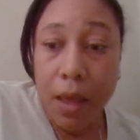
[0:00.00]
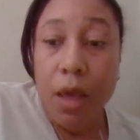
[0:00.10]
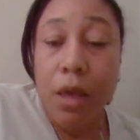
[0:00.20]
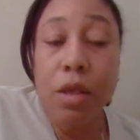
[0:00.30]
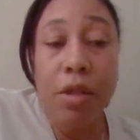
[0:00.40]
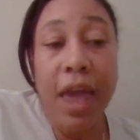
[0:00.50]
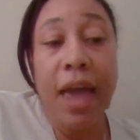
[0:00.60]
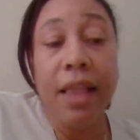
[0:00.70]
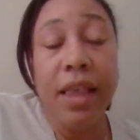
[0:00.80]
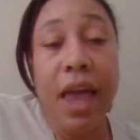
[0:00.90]
so that
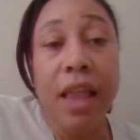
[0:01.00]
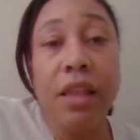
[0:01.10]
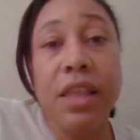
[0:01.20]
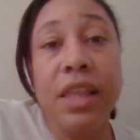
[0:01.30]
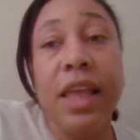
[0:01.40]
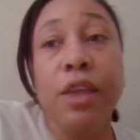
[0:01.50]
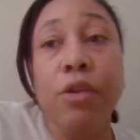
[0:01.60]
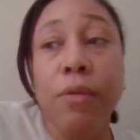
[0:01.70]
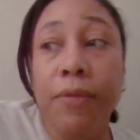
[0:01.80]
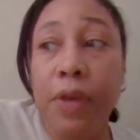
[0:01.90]
at the end of the day,
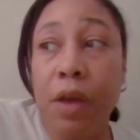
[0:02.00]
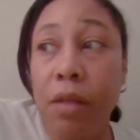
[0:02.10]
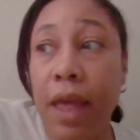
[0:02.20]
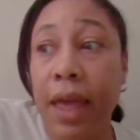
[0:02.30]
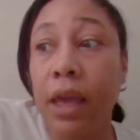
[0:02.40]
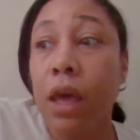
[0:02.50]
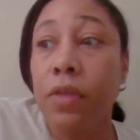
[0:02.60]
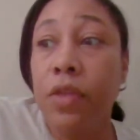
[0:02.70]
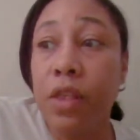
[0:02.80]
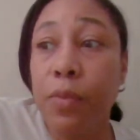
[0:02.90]
you feel like
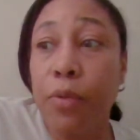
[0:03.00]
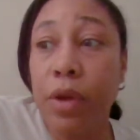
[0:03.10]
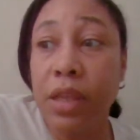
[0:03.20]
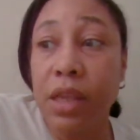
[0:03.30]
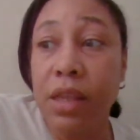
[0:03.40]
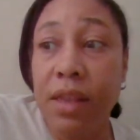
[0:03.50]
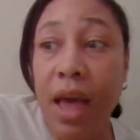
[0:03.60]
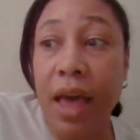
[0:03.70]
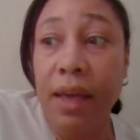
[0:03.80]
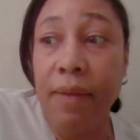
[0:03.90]
this boy didn't
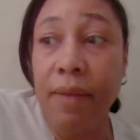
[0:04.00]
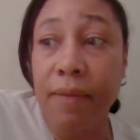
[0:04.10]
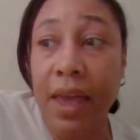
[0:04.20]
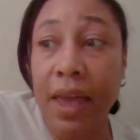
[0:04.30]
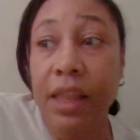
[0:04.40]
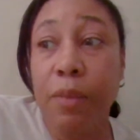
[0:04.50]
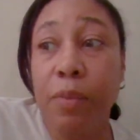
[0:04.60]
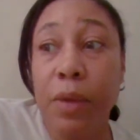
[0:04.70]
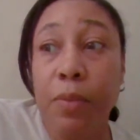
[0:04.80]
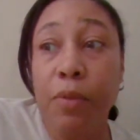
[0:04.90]
die in vain, and the
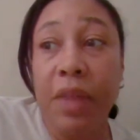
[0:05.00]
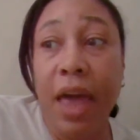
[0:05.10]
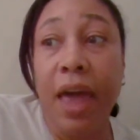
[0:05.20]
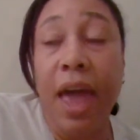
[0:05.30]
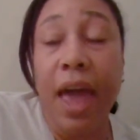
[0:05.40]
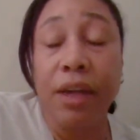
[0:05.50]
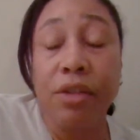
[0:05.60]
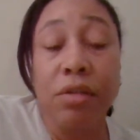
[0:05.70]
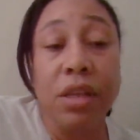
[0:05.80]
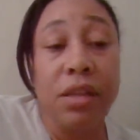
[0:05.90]
people that
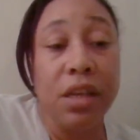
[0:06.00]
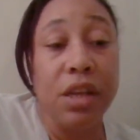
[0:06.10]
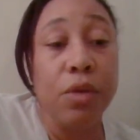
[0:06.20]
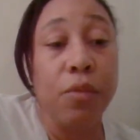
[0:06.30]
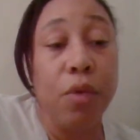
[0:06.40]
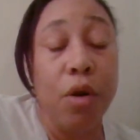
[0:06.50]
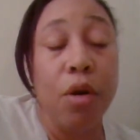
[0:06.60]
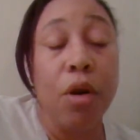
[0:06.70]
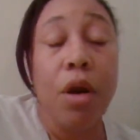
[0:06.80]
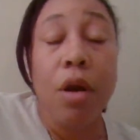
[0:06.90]
actually did it were
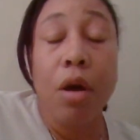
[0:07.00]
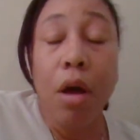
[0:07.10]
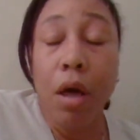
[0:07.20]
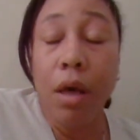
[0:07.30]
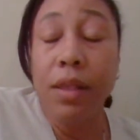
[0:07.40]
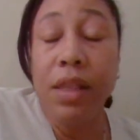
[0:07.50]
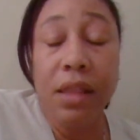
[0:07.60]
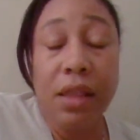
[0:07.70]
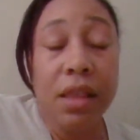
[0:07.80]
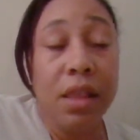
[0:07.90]

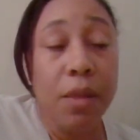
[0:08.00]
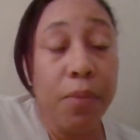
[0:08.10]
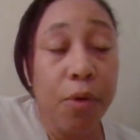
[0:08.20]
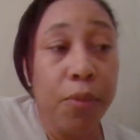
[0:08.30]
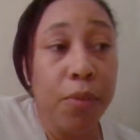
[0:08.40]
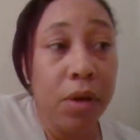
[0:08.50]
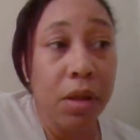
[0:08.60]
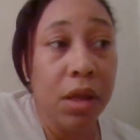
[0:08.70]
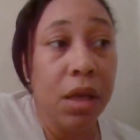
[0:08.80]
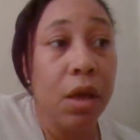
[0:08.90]
sentenced
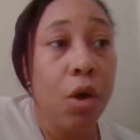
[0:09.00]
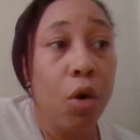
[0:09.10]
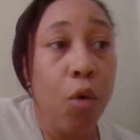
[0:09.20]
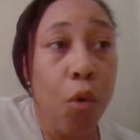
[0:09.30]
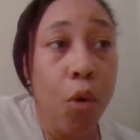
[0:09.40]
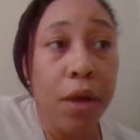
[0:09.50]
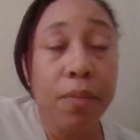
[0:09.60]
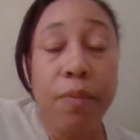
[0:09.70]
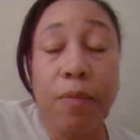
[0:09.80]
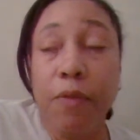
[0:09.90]
appropriately, court
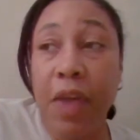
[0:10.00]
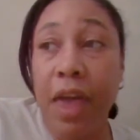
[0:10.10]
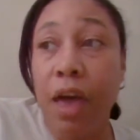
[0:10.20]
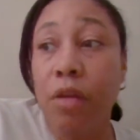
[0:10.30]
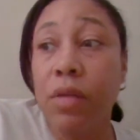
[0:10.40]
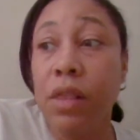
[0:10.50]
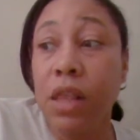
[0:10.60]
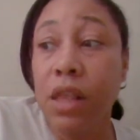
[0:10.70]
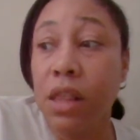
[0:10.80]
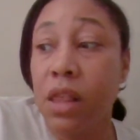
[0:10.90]
found,
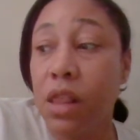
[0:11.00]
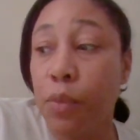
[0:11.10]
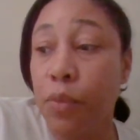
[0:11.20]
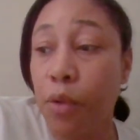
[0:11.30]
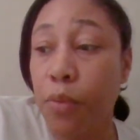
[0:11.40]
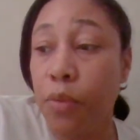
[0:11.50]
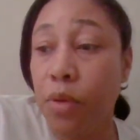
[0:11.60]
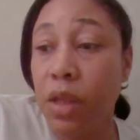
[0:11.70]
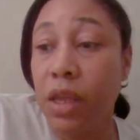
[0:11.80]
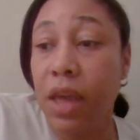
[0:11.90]
sentenced
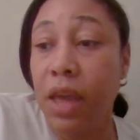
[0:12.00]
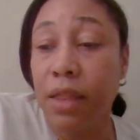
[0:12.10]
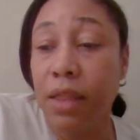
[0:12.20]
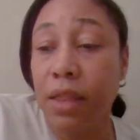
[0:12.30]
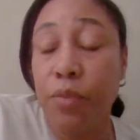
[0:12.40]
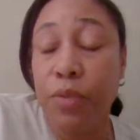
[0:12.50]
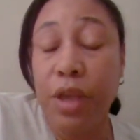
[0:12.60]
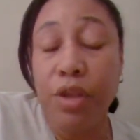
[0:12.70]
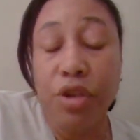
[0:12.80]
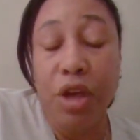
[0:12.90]
appropriately, got their
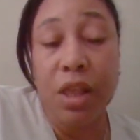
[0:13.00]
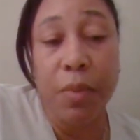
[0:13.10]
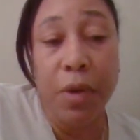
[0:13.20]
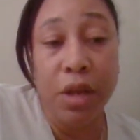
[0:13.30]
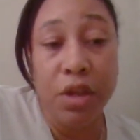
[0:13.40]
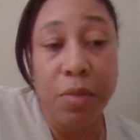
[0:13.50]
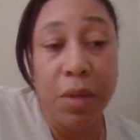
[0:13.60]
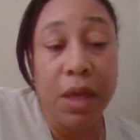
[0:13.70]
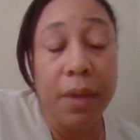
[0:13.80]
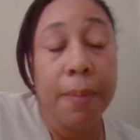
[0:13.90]
just
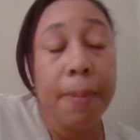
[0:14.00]
punishment.